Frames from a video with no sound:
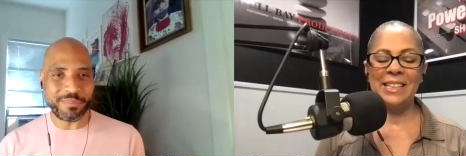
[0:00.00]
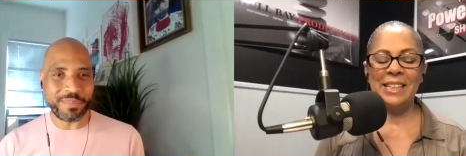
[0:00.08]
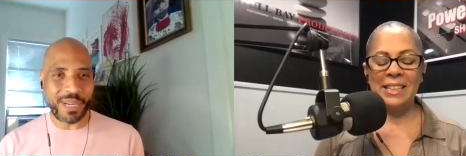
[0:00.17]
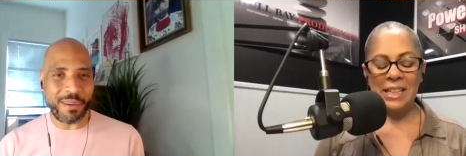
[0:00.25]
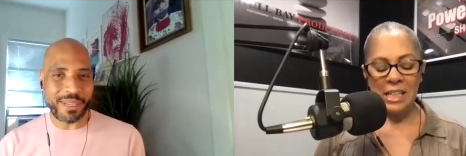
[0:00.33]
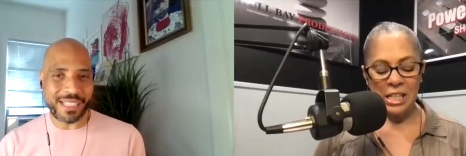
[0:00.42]

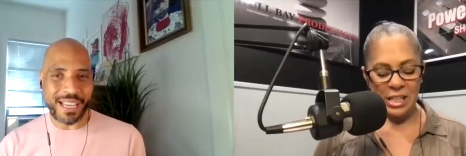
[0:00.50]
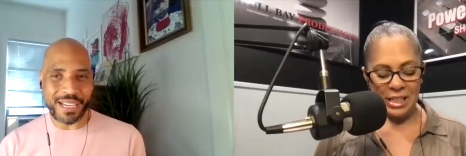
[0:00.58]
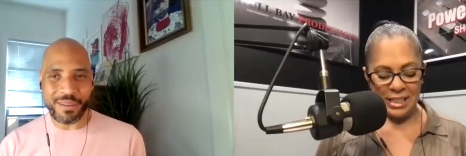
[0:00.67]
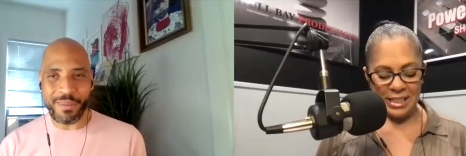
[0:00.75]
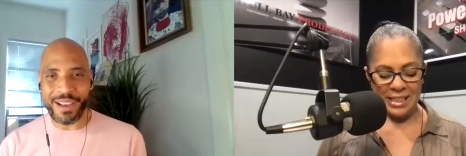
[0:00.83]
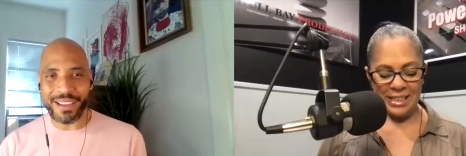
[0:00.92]
Speaker 1: but I'm
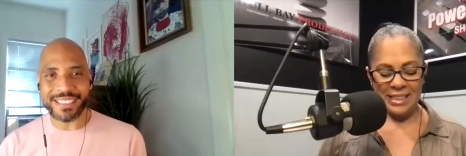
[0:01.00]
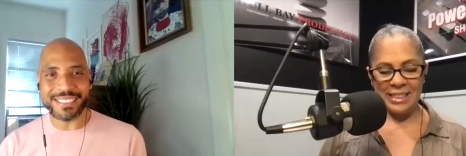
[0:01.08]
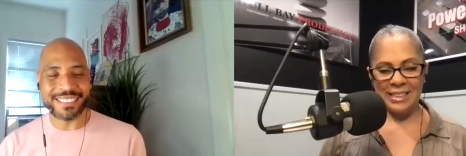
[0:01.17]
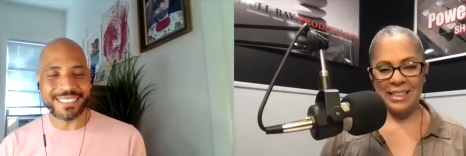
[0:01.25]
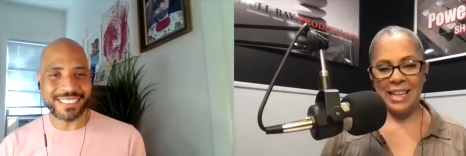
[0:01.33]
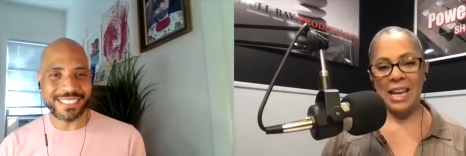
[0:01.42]
excited about it.
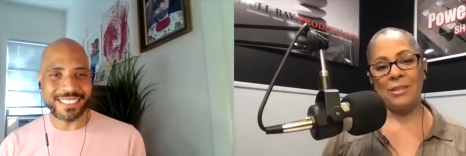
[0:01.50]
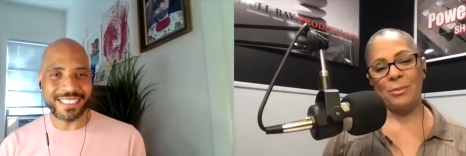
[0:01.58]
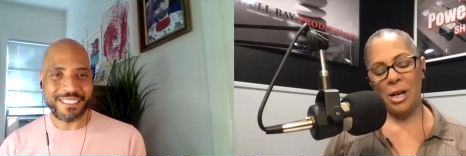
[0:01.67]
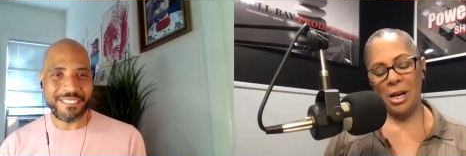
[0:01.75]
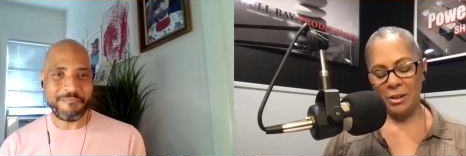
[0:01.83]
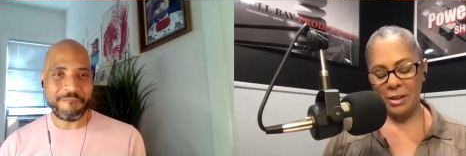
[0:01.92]

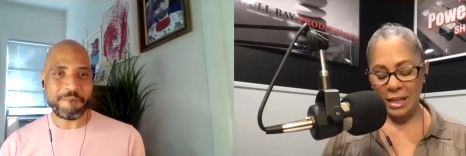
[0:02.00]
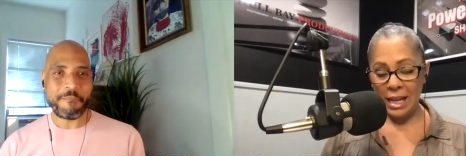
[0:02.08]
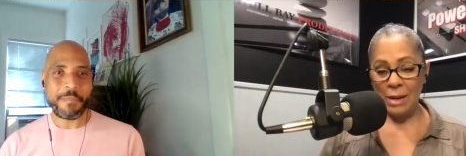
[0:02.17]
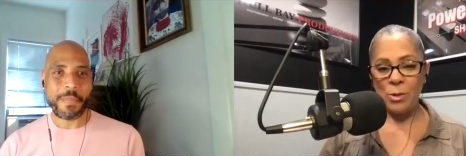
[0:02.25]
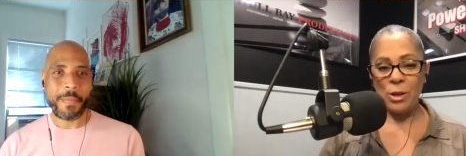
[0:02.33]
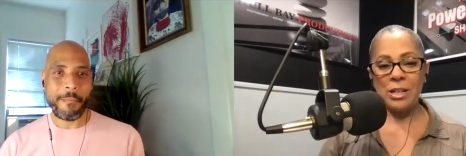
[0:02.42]
Speaker 2: Well,
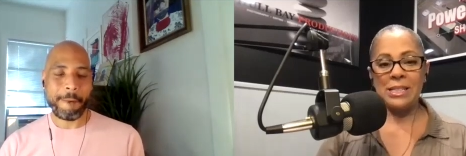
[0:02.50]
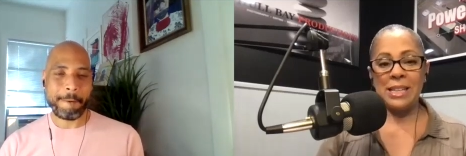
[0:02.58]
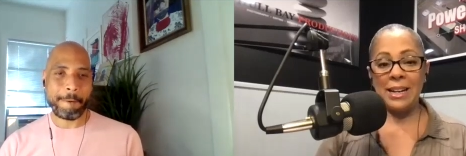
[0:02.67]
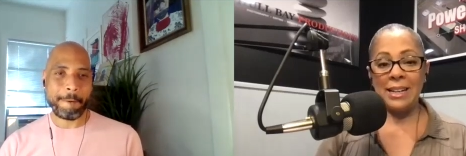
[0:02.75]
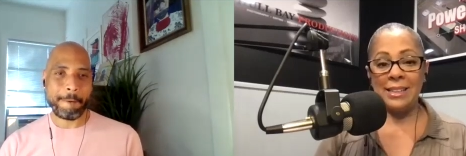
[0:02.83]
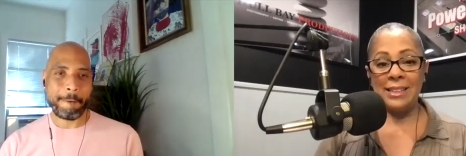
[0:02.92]
we're
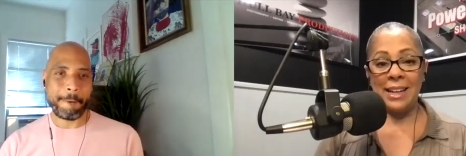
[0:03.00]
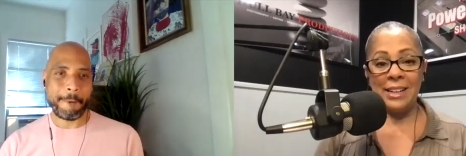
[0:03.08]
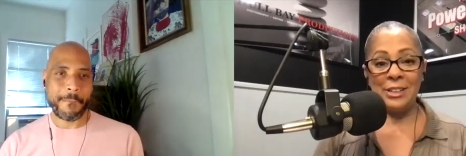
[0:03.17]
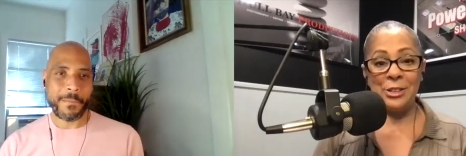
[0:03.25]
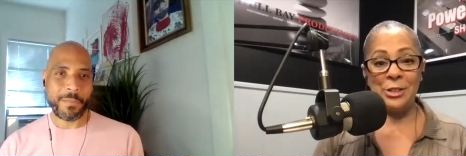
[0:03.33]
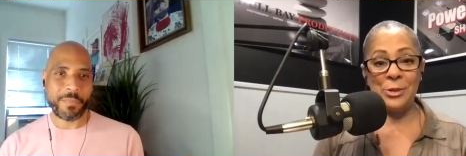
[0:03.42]
excited
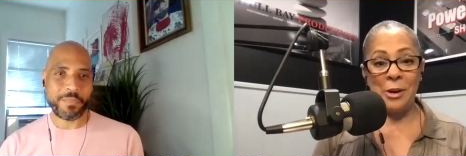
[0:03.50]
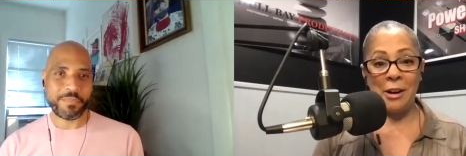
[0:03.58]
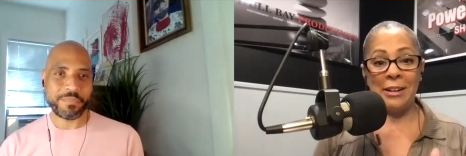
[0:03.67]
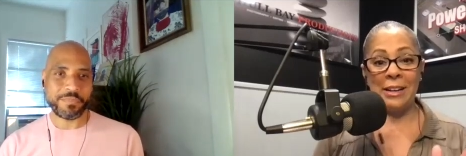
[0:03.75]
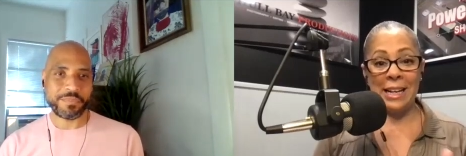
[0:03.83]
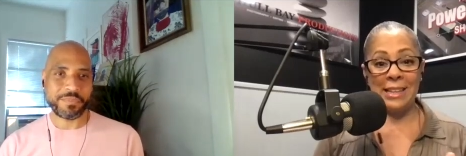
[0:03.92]
that you
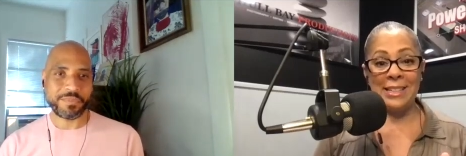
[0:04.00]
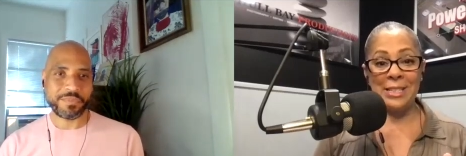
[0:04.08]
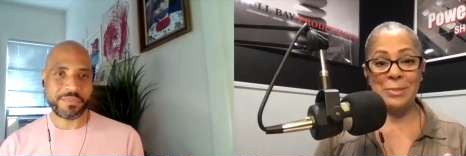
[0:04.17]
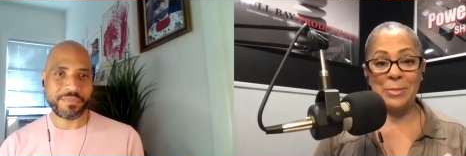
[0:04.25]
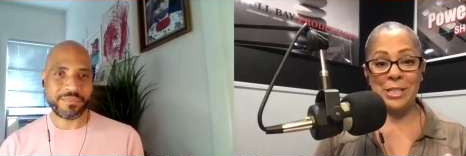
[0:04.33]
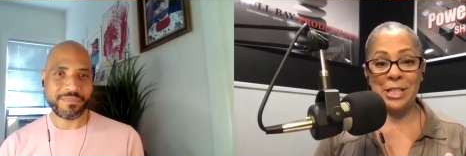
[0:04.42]
are in
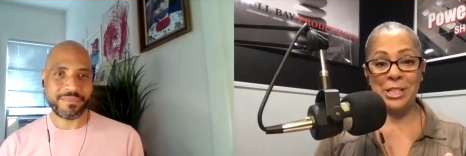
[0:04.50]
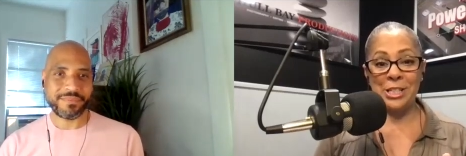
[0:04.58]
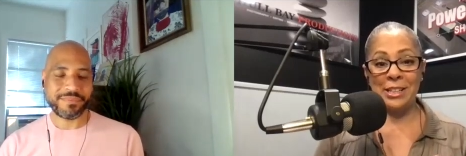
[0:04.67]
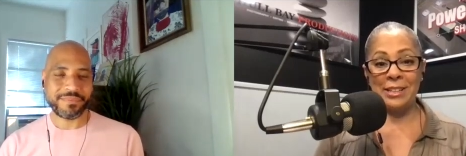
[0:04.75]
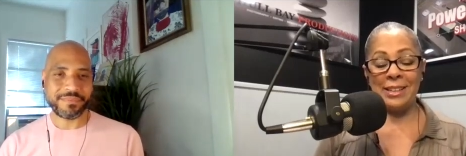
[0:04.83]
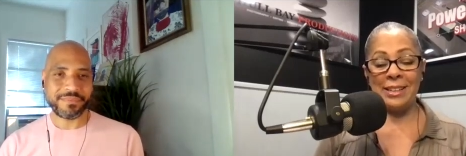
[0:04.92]
this
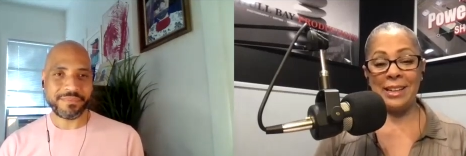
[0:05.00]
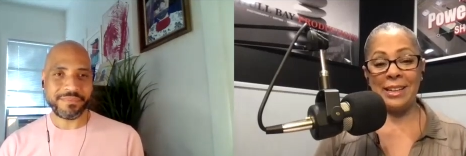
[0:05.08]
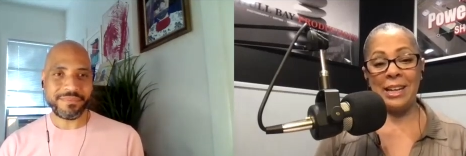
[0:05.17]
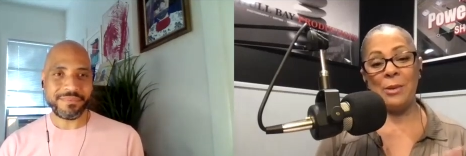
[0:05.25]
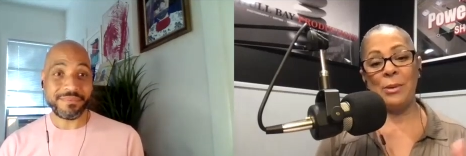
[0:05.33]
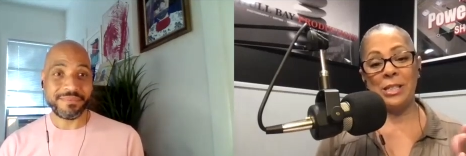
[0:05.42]
position, and I
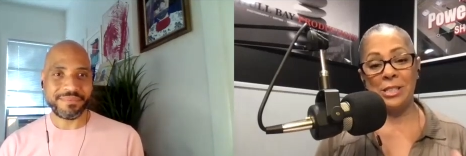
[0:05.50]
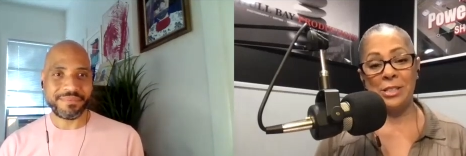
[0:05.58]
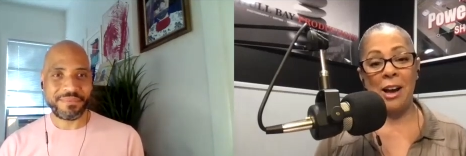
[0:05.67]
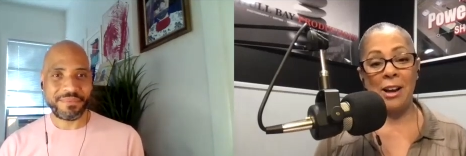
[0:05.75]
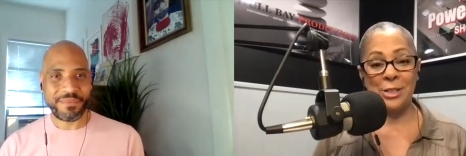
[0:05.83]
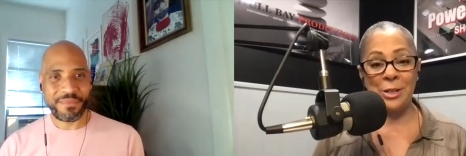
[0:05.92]
can't wait to
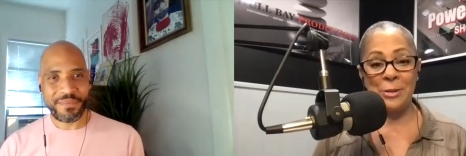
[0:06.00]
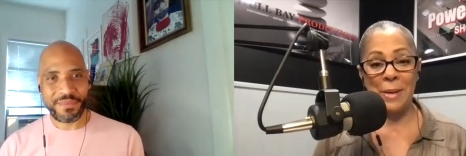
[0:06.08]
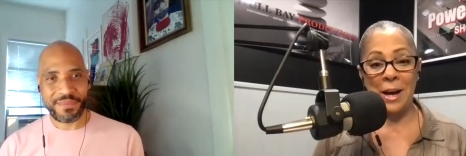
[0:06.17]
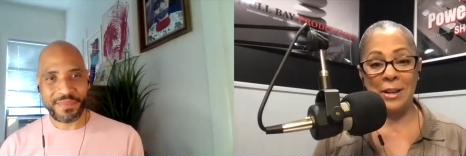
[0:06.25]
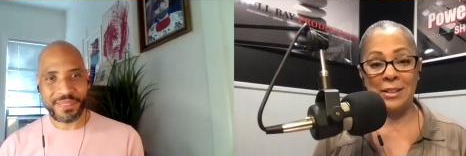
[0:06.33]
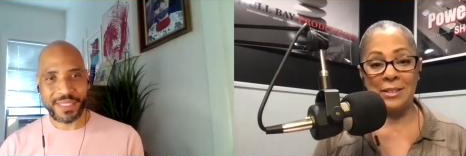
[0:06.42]
talk to you
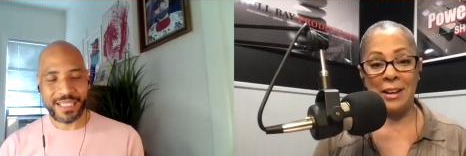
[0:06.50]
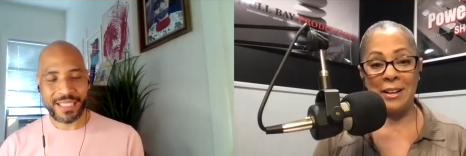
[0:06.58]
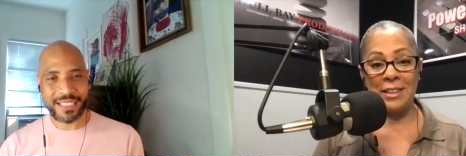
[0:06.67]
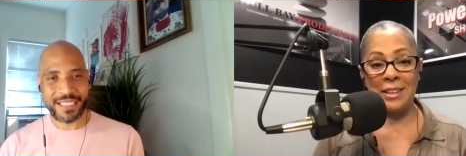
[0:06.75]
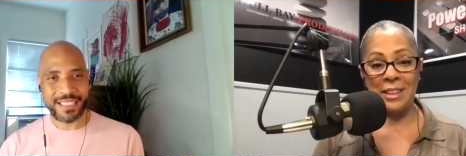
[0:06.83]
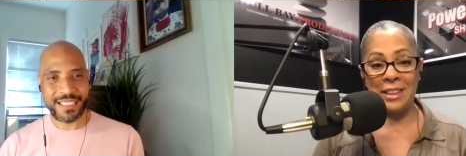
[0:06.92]
about a
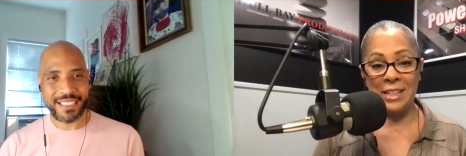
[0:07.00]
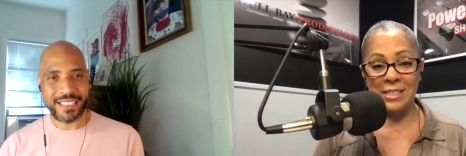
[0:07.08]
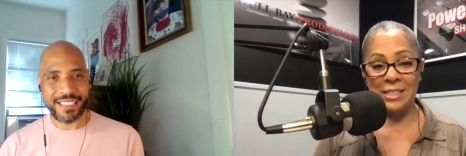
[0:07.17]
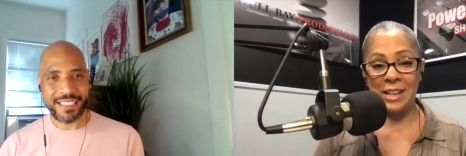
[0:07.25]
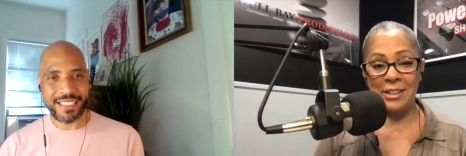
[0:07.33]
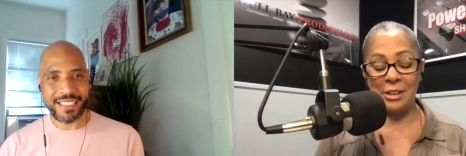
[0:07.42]
lot of the things that